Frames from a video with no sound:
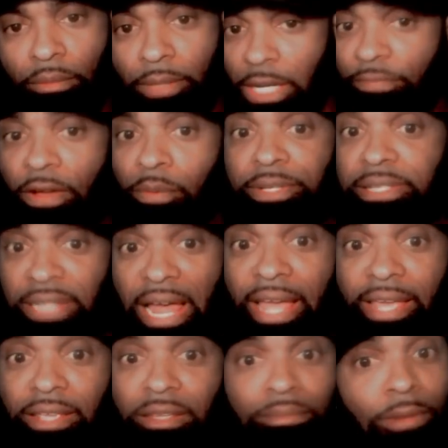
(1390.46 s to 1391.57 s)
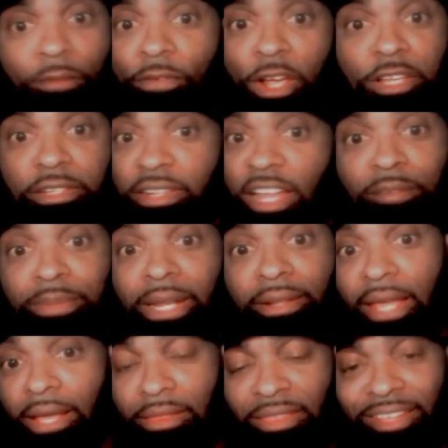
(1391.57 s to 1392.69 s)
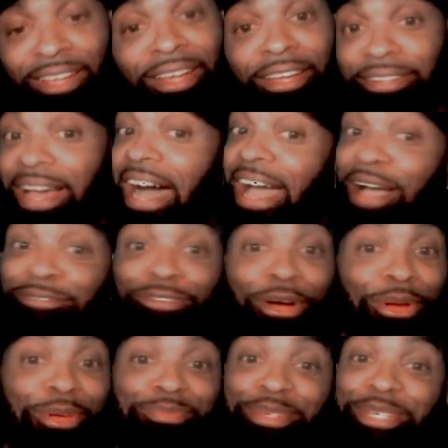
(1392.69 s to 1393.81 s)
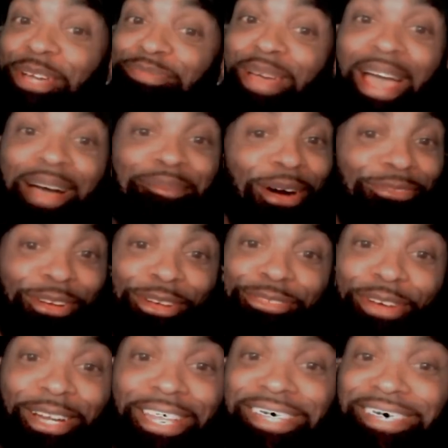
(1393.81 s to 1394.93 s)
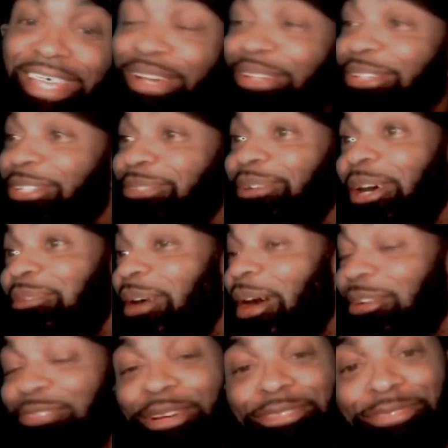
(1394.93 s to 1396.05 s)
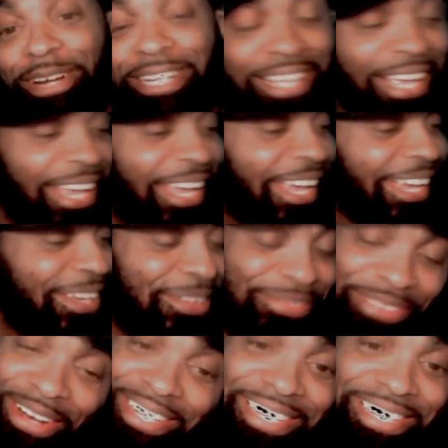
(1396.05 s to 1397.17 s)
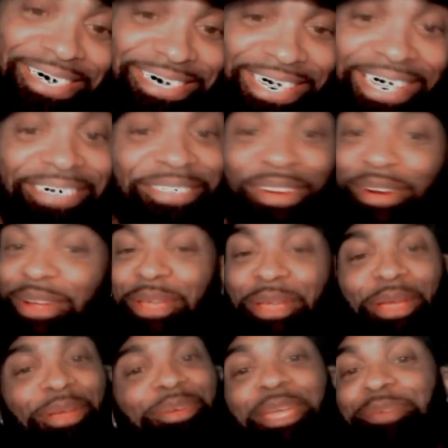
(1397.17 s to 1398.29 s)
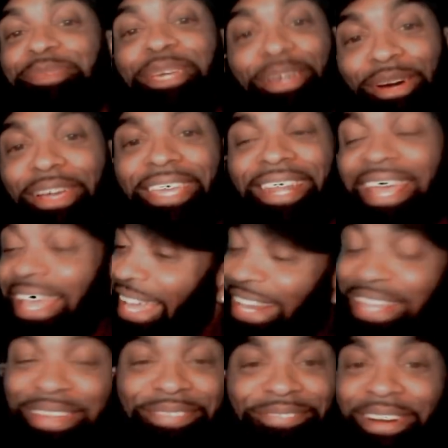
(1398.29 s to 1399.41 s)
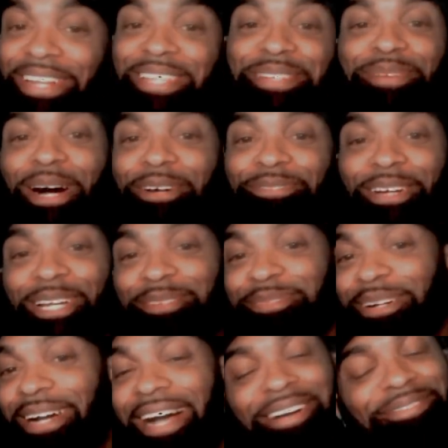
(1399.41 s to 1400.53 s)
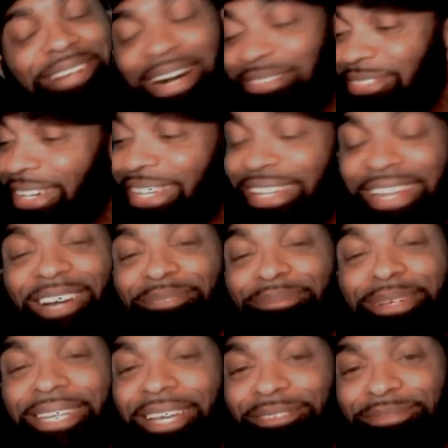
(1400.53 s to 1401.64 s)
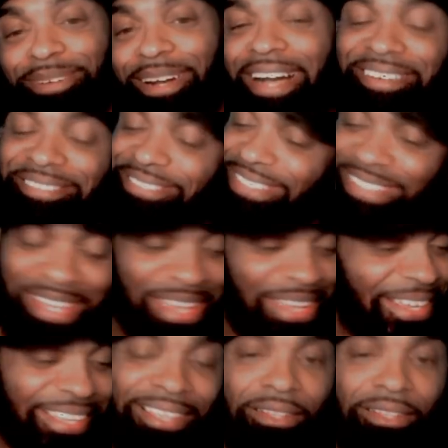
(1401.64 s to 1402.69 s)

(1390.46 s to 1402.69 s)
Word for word: But if I was lying, you motherfuckers love me to death. Nah, I fucking be a bad motherfucker. Funny as hell too, bro. Motherfucking funny. He funny as shit, bro. He, he be cooking. And he funny as a motherfucker, bro. I, I fucking love B F, bro. I, yeah.